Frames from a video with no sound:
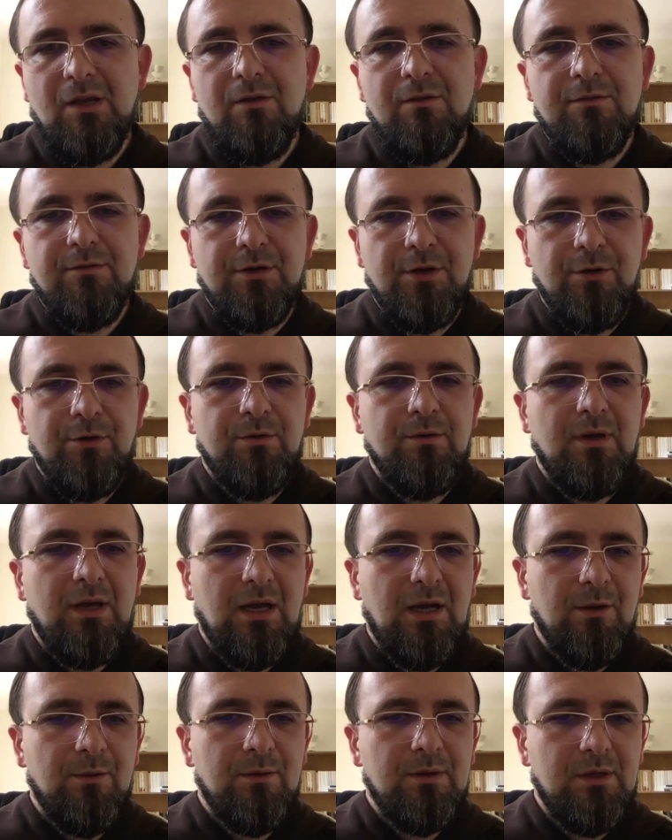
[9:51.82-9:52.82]
through
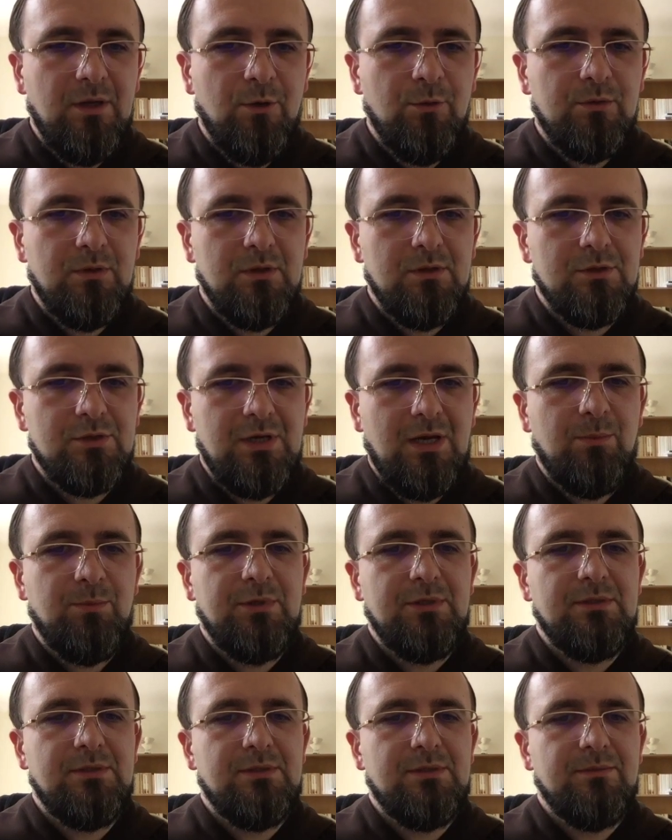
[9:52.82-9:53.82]
our local
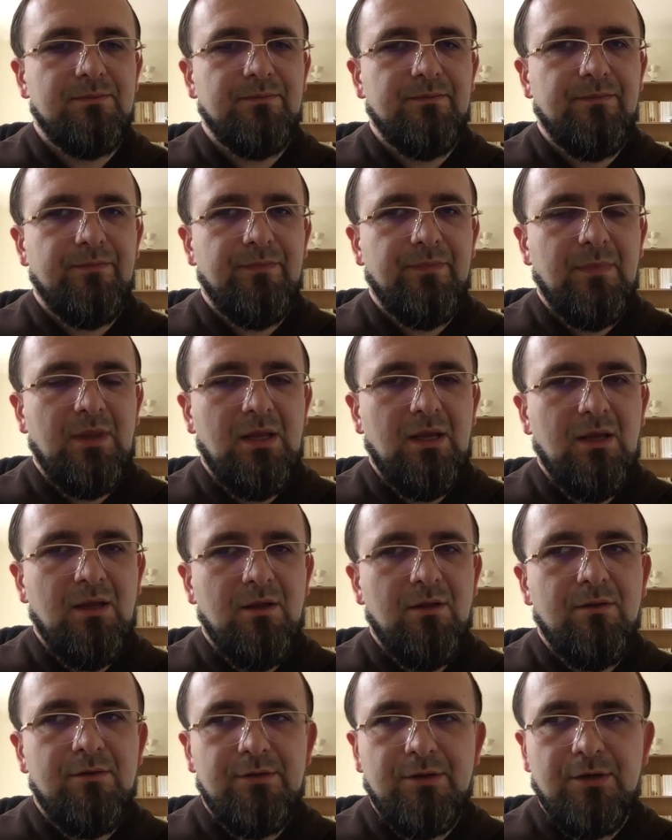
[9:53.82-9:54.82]
shepherds,
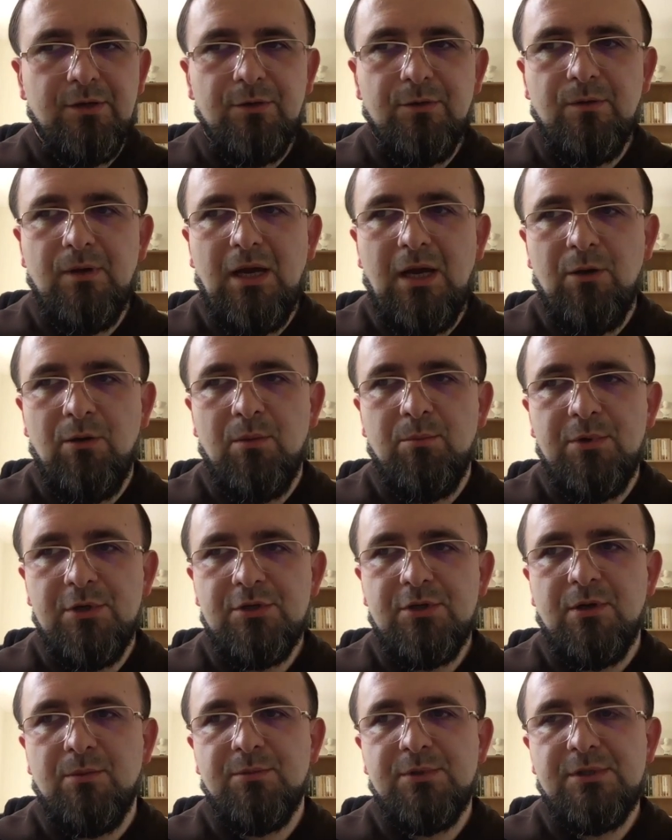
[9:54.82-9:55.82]
through our
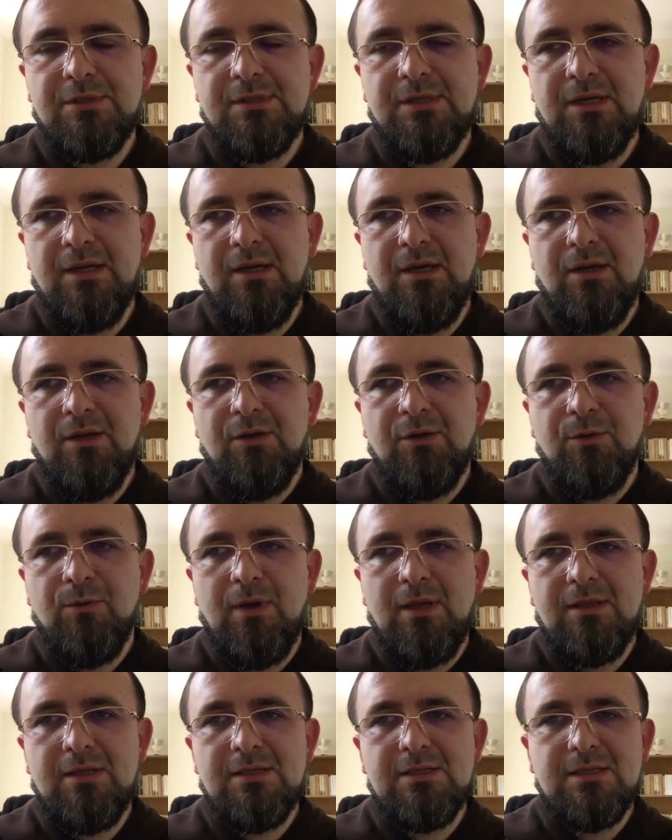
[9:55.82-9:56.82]
bishops, who
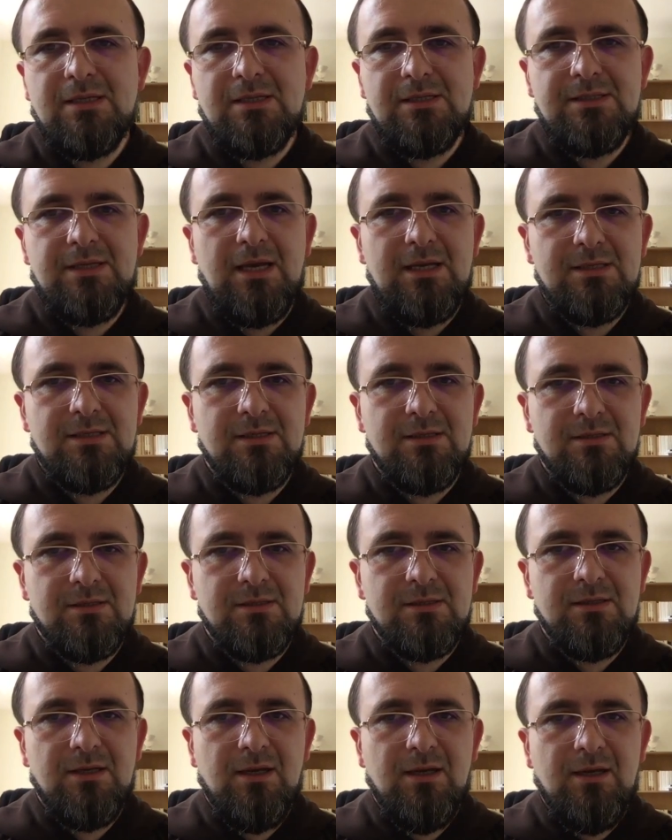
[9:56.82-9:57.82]
are the
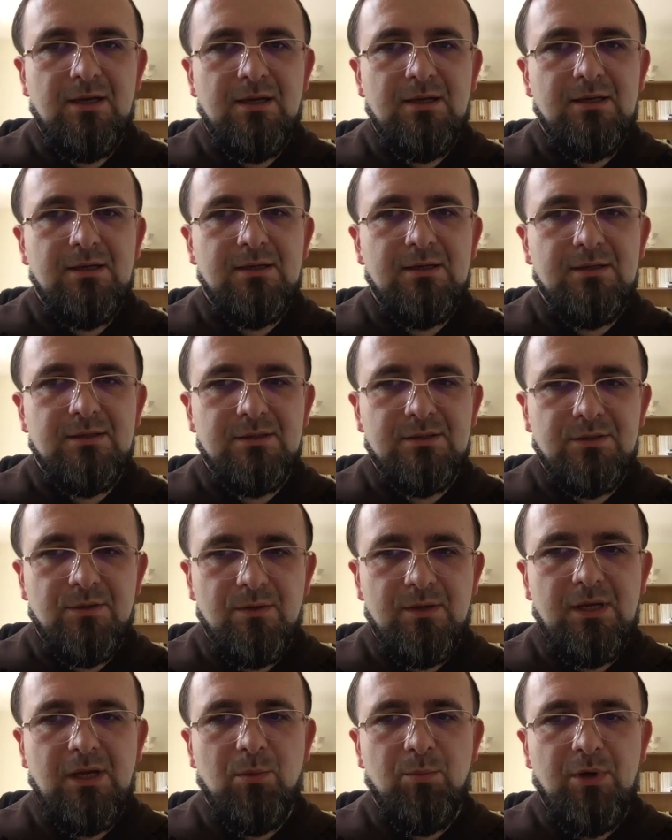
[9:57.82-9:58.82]
successors uh, to
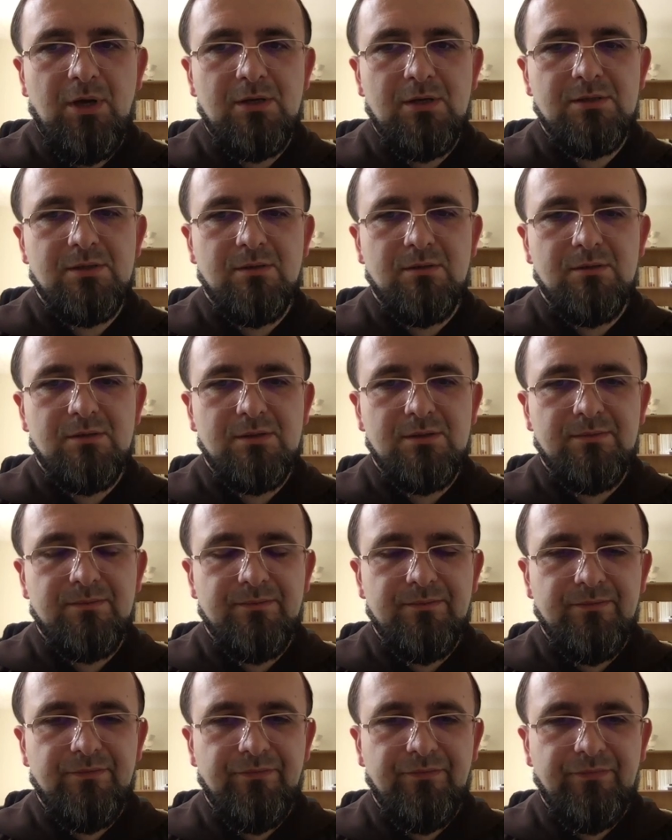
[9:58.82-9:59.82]
the apostles.
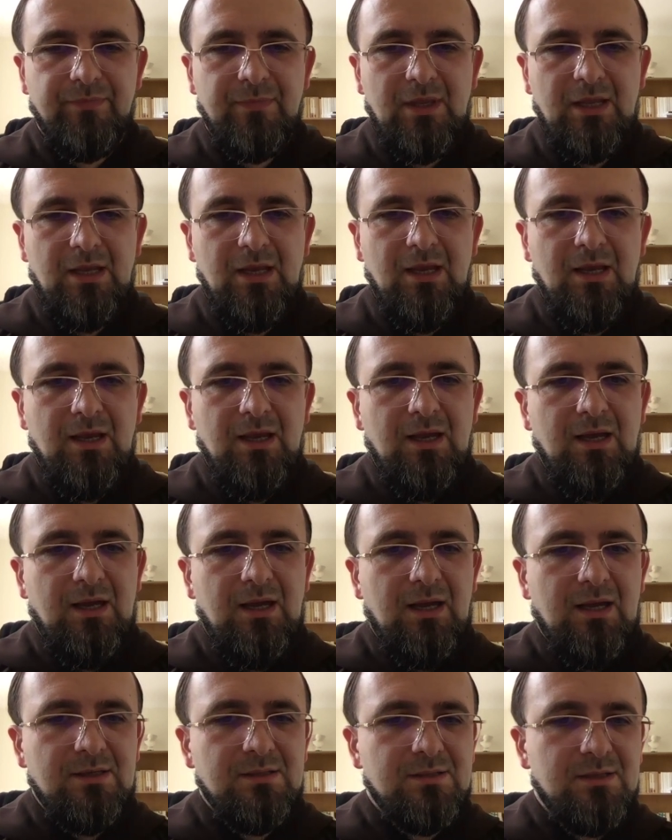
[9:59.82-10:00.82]

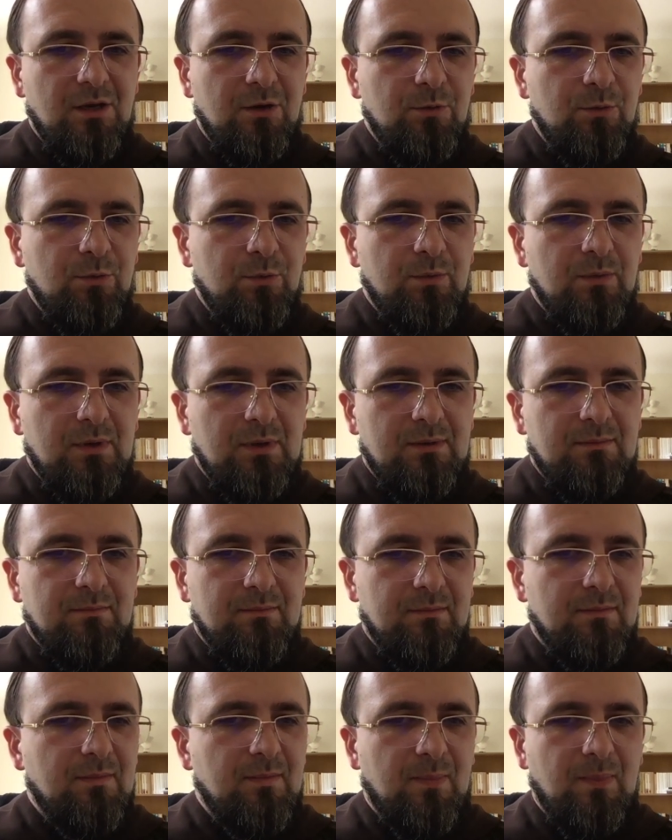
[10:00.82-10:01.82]
And so
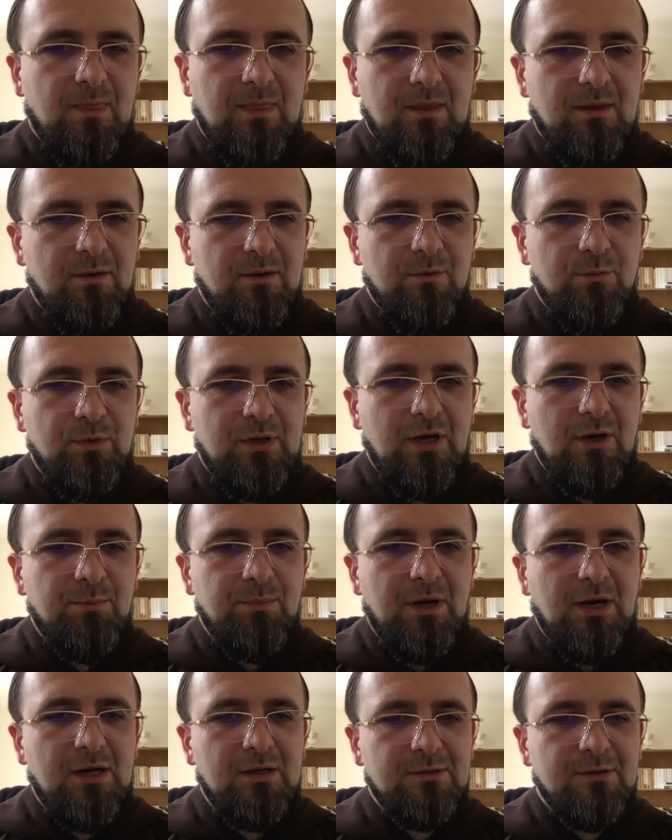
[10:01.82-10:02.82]
we are
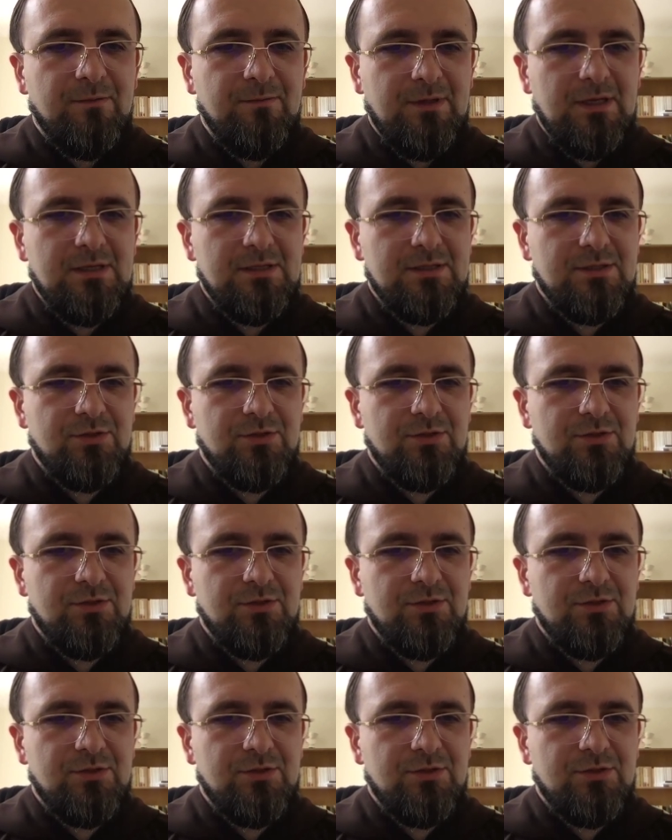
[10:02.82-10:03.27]
part of this